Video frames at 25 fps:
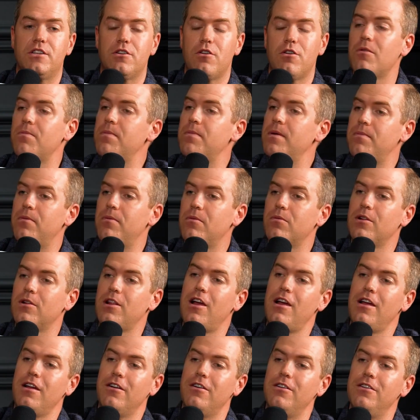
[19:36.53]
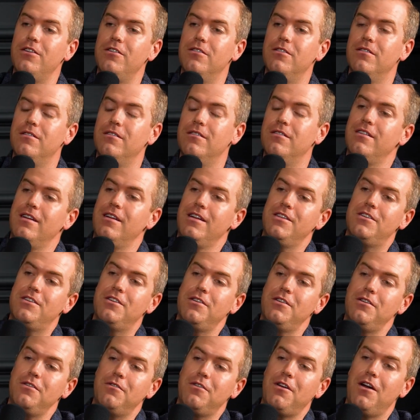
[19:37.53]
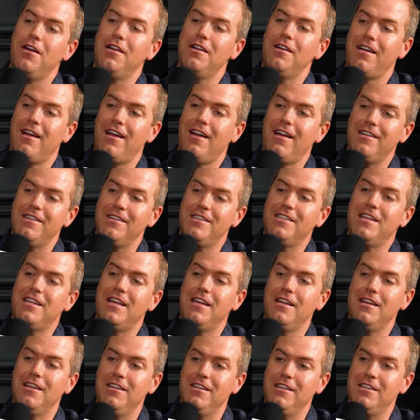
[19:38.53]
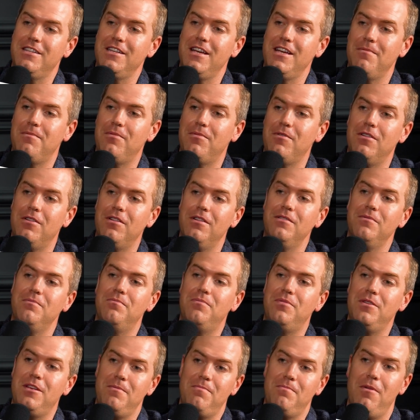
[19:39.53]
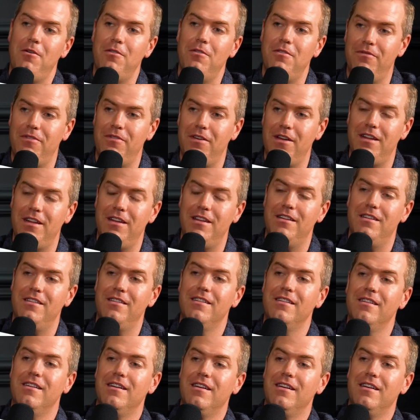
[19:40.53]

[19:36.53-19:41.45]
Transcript: there are people relying on you. And so you got to kind of set an example and be motivated.